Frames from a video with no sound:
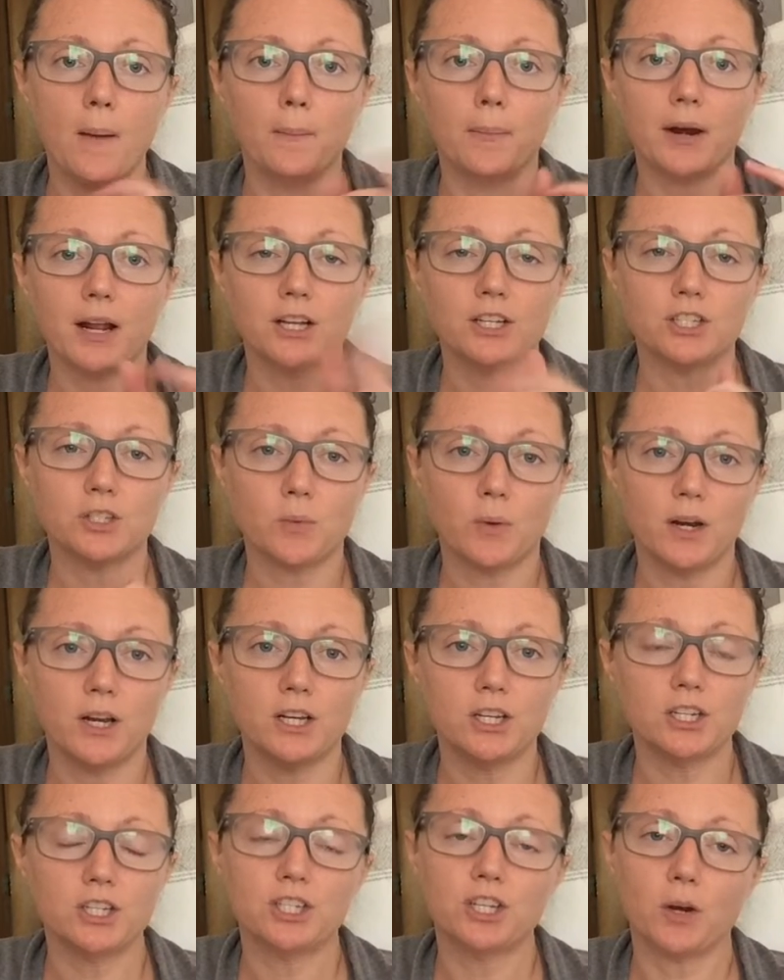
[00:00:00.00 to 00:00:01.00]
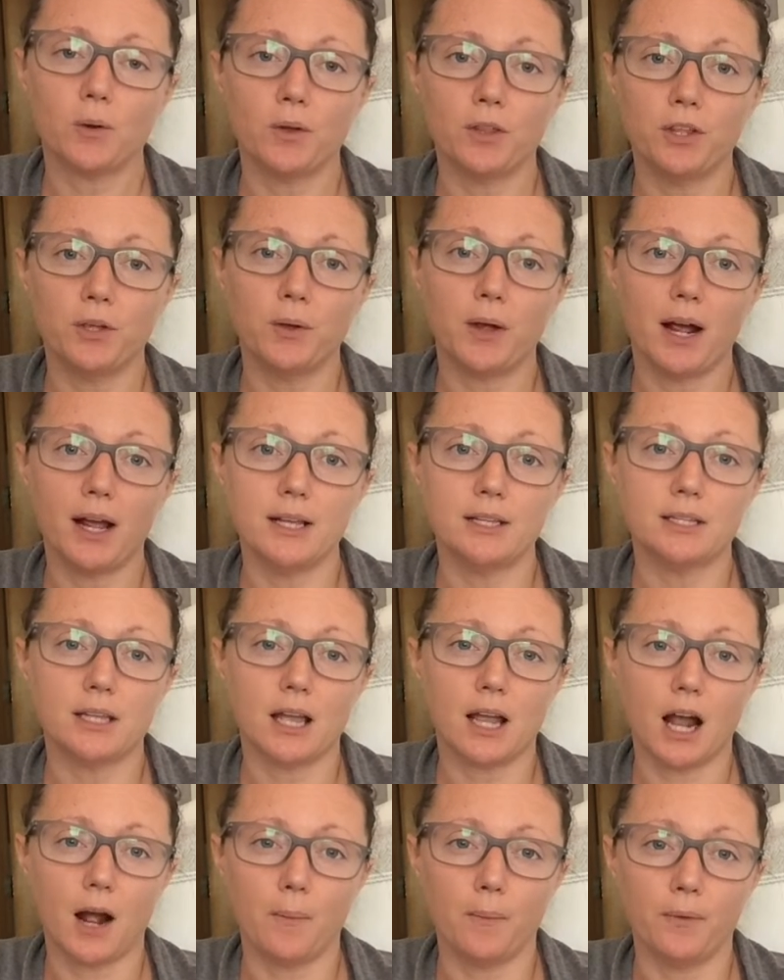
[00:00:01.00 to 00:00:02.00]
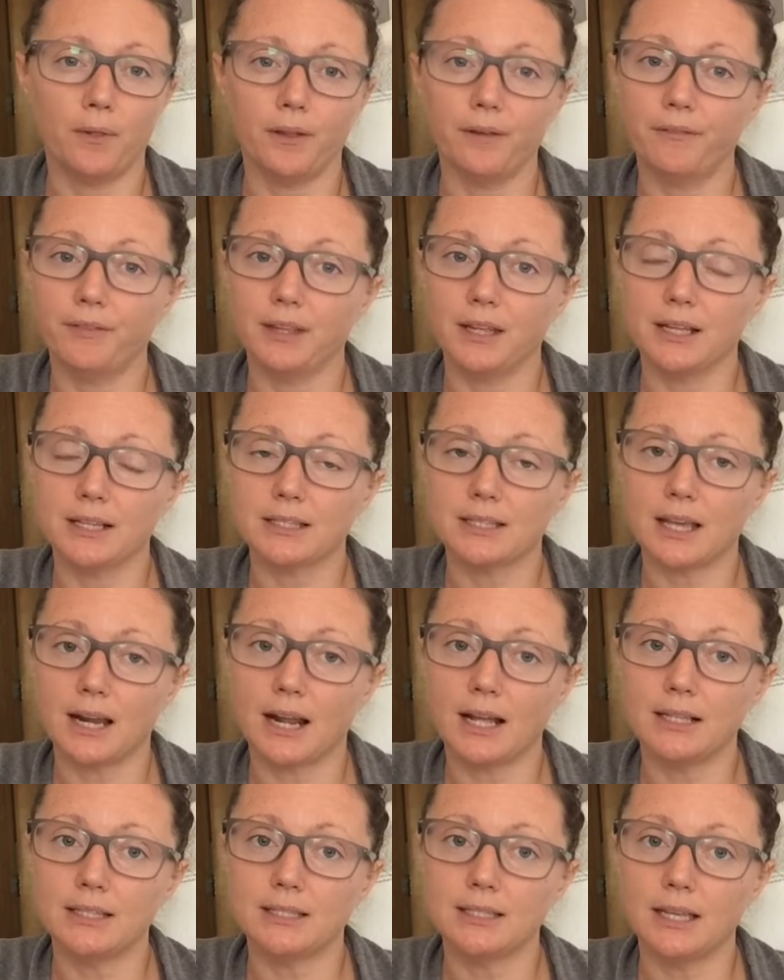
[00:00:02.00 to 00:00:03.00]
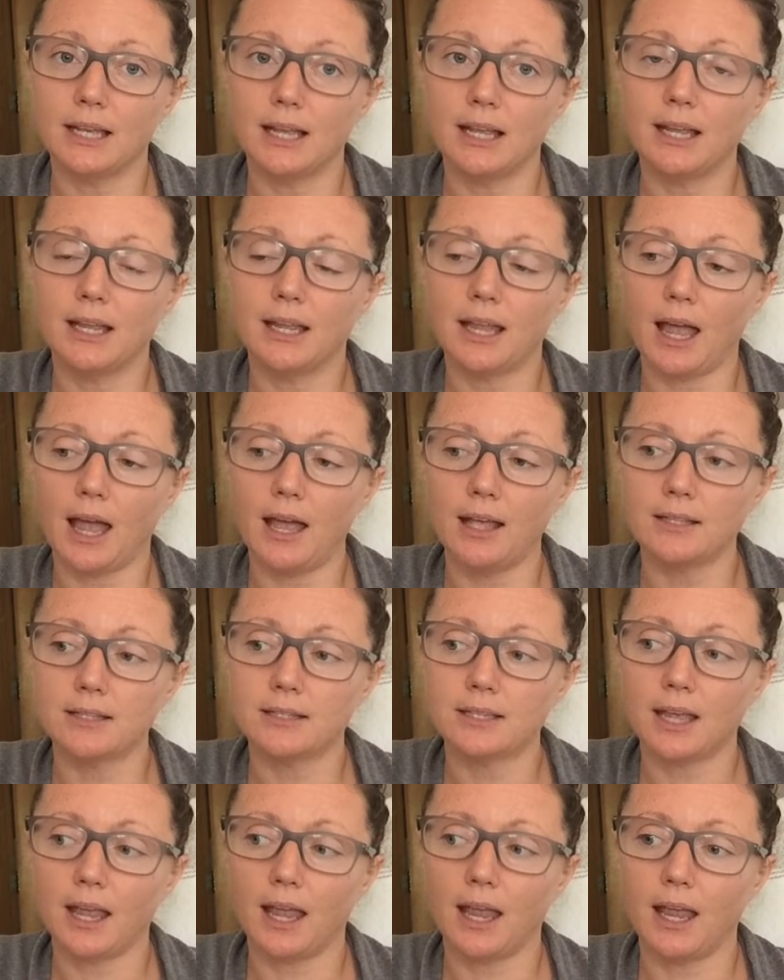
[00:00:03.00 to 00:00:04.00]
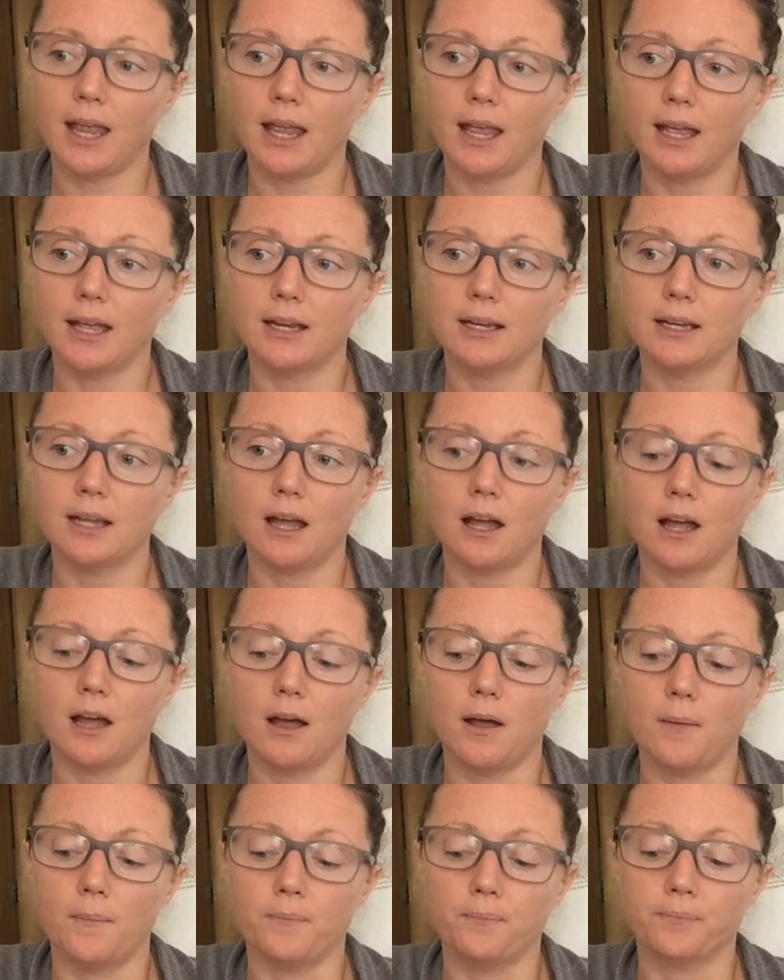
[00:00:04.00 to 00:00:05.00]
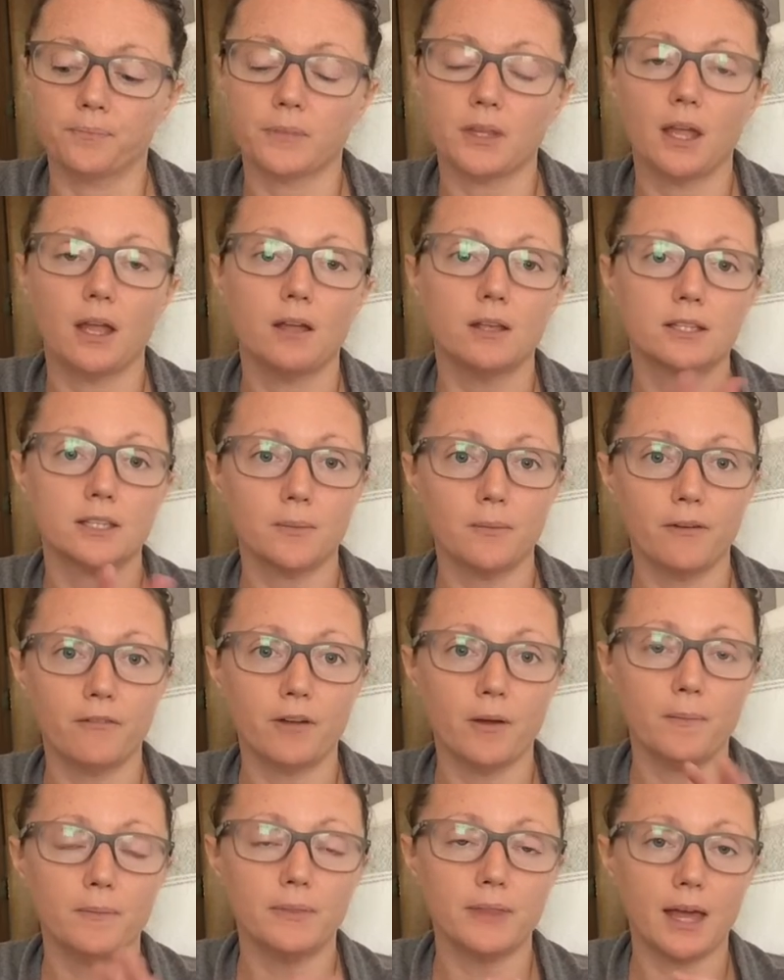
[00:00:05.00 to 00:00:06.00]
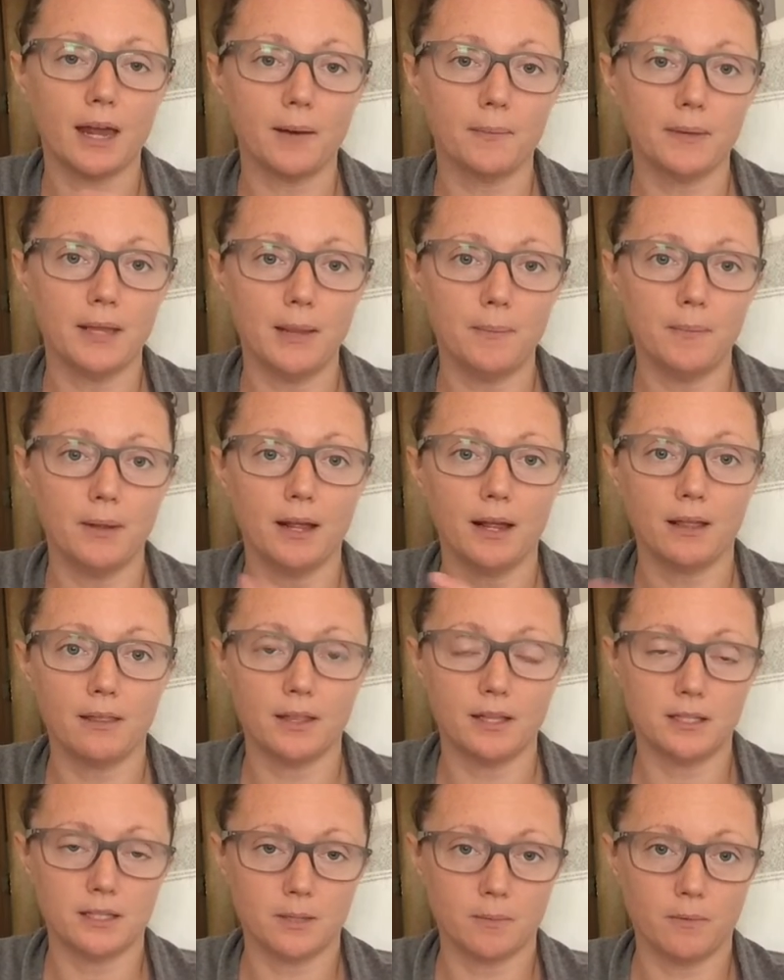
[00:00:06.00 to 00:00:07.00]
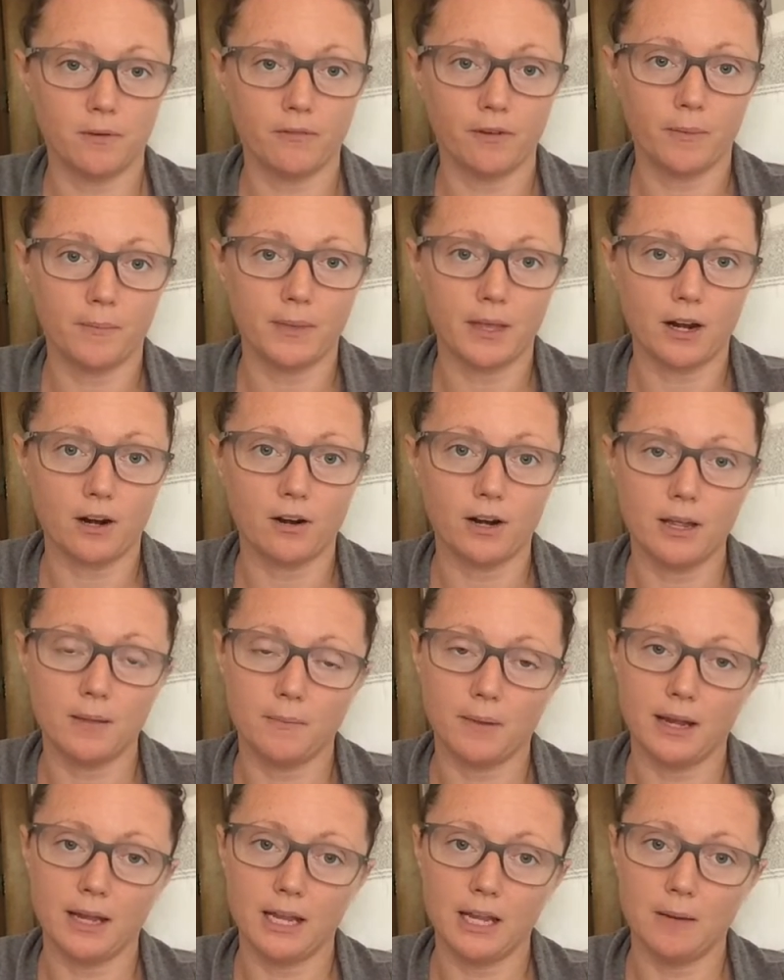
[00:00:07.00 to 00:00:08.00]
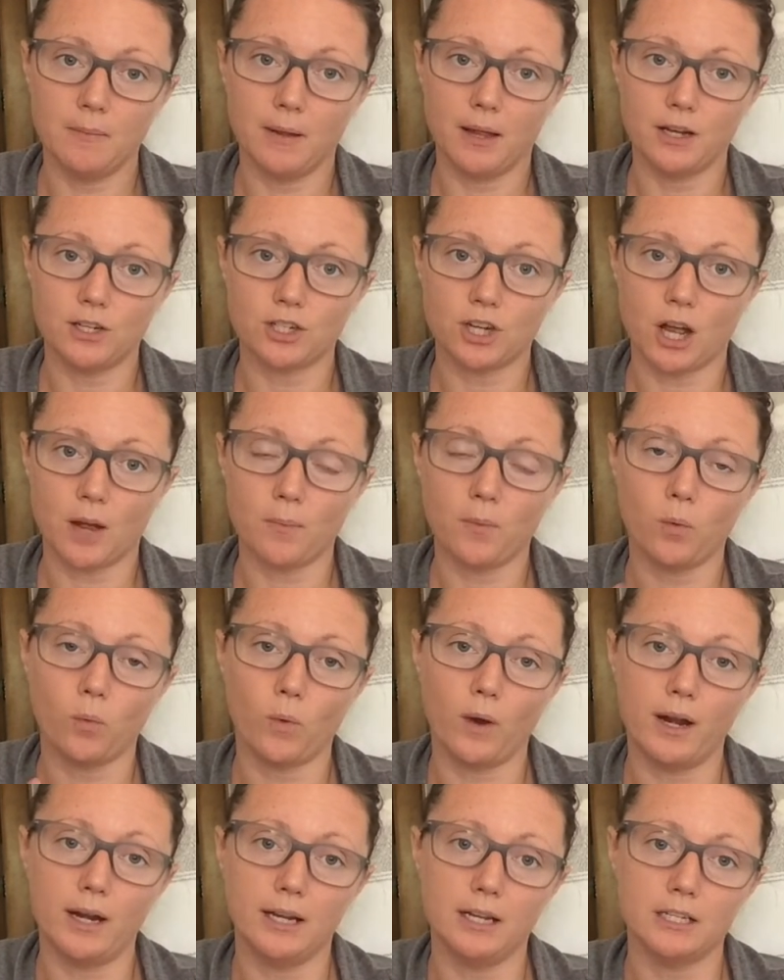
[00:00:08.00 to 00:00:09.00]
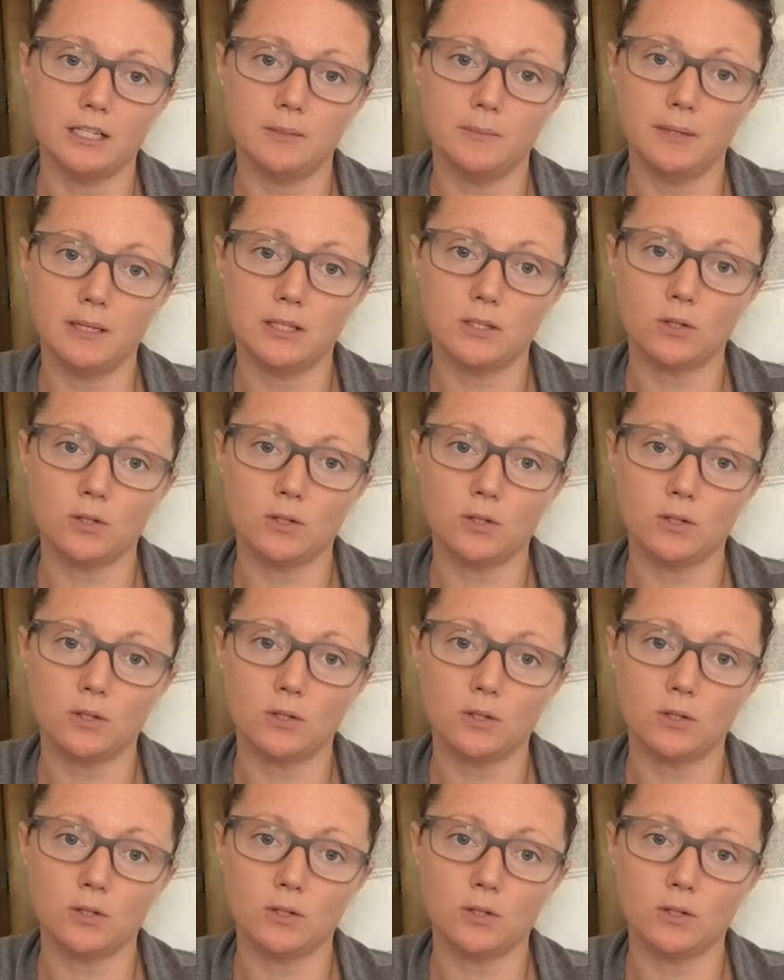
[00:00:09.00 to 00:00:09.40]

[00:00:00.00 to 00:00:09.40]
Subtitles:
But I just wanted to share with you guys a couple of things that I did get, and some of them that I'm keeping, and then some of them that are in my eBay shop waiting to be